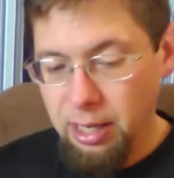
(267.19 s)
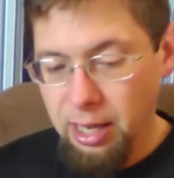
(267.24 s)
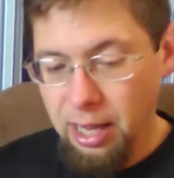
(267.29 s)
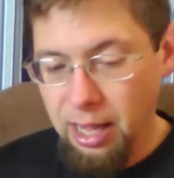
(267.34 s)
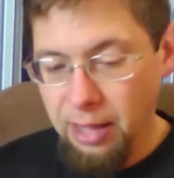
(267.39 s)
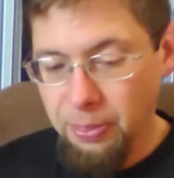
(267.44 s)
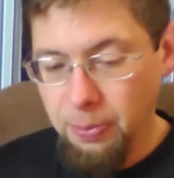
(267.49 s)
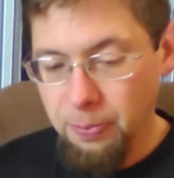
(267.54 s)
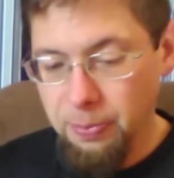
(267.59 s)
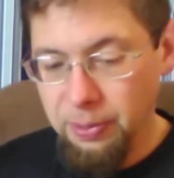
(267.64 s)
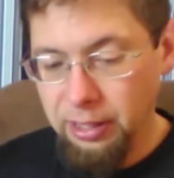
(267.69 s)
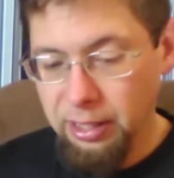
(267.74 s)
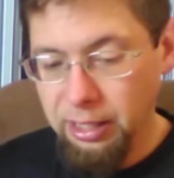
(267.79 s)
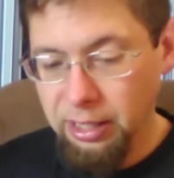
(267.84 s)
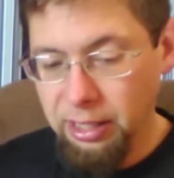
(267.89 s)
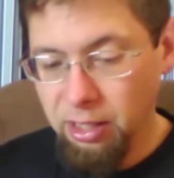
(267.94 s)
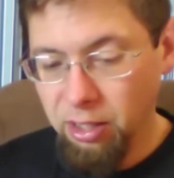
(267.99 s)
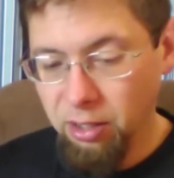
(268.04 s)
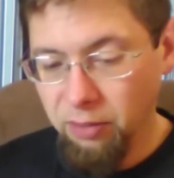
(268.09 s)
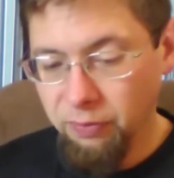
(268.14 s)
At the
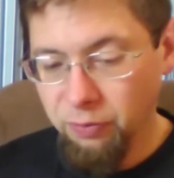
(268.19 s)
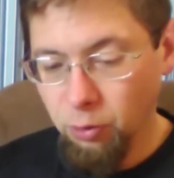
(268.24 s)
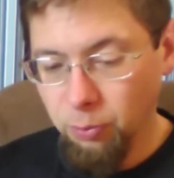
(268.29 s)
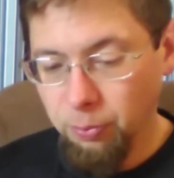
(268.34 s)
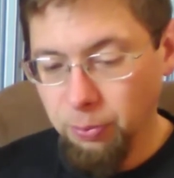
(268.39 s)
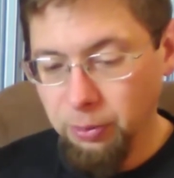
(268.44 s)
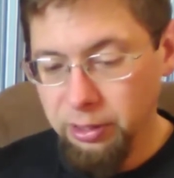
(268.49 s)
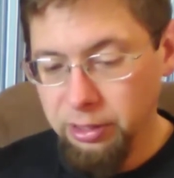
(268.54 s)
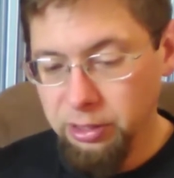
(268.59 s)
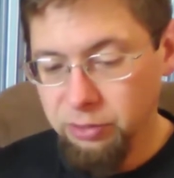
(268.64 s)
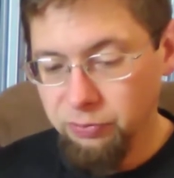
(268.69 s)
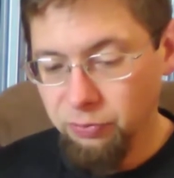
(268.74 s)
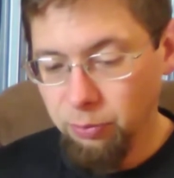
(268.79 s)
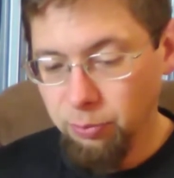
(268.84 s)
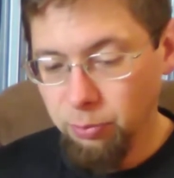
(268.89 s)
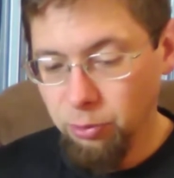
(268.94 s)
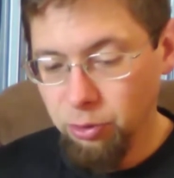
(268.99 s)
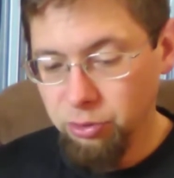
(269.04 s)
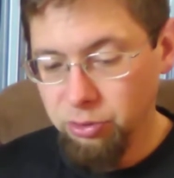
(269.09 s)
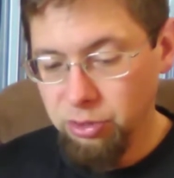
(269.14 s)
beginning of your pleas for
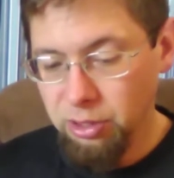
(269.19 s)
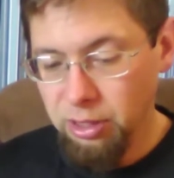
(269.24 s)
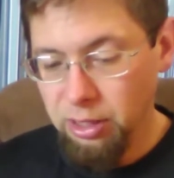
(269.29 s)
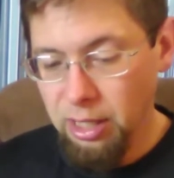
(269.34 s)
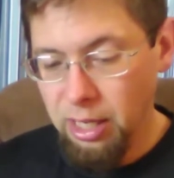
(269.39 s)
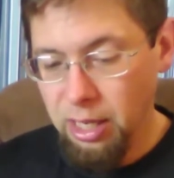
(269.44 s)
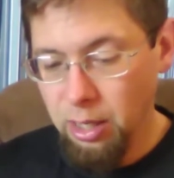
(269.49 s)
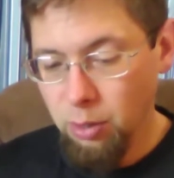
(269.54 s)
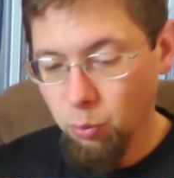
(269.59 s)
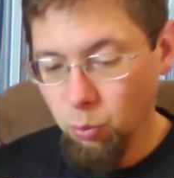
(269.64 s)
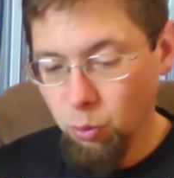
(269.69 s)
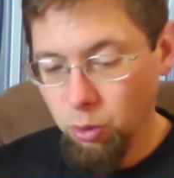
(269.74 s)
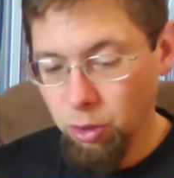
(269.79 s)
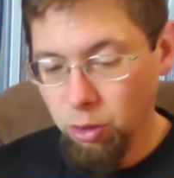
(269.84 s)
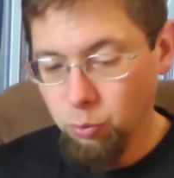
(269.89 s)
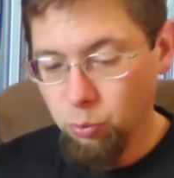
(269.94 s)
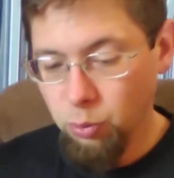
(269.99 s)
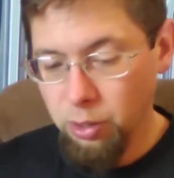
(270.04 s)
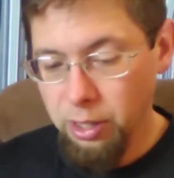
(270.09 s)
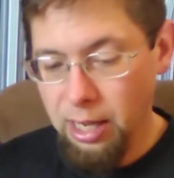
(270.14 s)
mercy, a
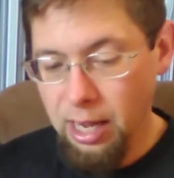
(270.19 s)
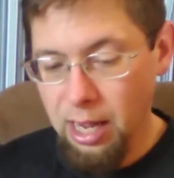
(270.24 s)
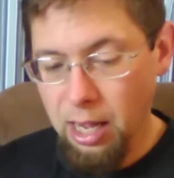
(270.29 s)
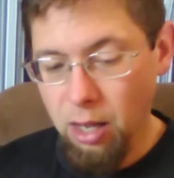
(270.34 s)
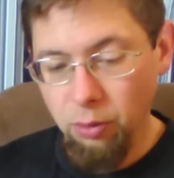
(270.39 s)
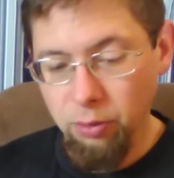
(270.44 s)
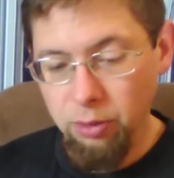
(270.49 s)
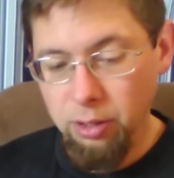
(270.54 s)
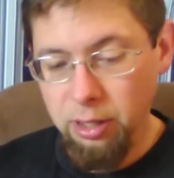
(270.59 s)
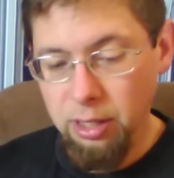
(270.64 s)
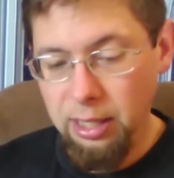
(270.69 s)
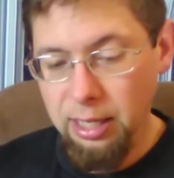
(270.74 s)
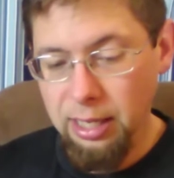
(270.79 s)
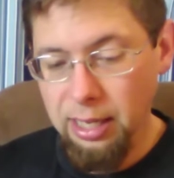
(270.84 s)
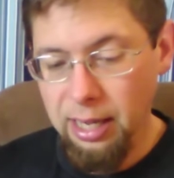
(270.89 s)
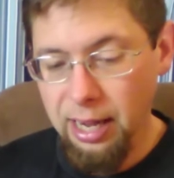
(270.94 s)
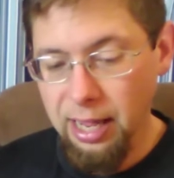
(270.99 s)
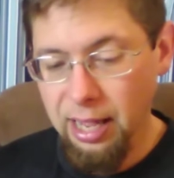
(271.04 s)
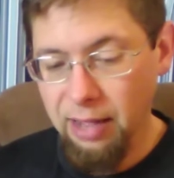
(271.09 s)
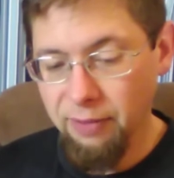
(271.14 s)
word went out,
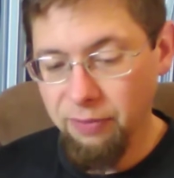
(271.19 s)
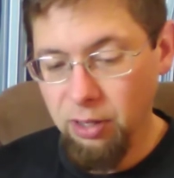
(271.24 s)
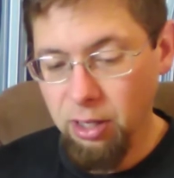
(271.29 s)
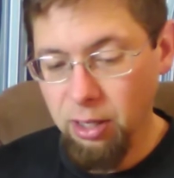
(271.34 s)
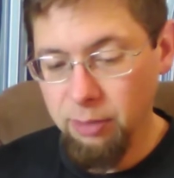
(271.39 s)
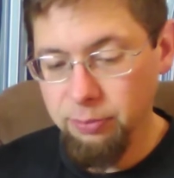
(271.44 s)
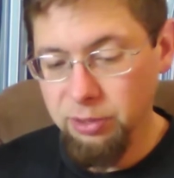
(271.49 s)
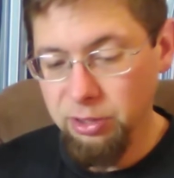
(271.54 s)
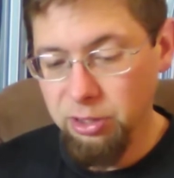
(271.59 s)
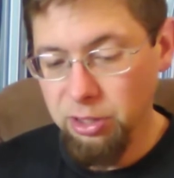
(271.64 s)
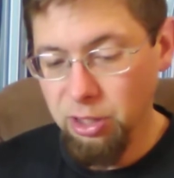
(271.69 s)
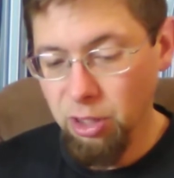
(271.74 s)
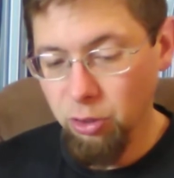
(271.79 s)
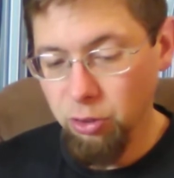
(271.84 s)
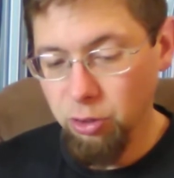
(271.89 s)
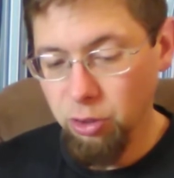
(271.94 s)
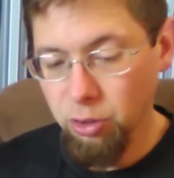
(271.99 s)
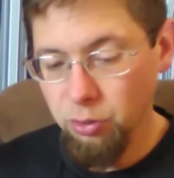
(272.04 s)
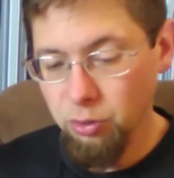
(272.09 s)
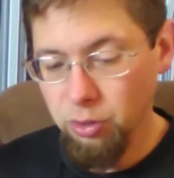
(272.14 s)
and I have come to tell
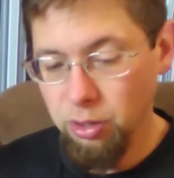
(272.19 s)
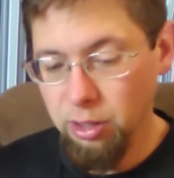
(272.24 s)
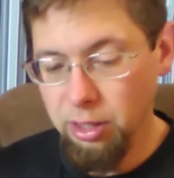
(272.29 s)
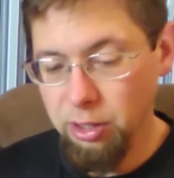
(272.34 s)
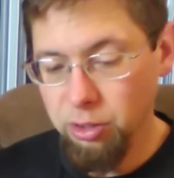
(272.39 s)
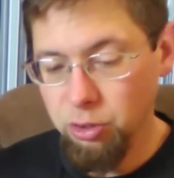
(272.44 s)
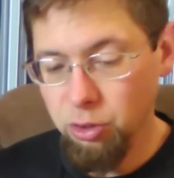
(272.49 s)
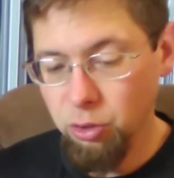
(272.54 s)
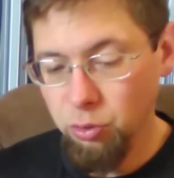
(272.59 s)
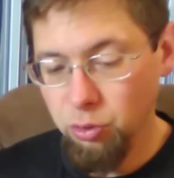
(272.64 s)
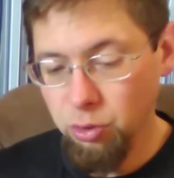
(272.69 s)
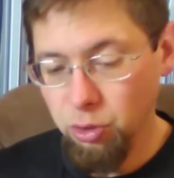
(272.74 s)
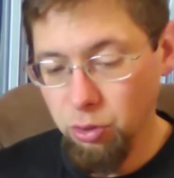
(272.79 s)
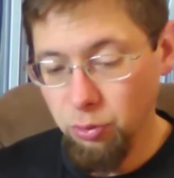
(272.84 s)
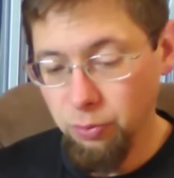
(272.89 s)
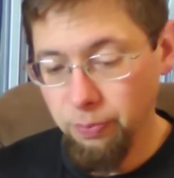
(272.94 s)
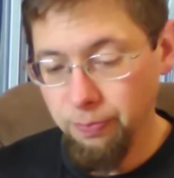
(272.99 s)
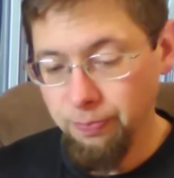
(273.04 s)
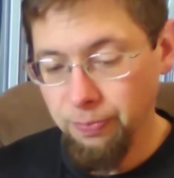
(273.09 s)
it to you.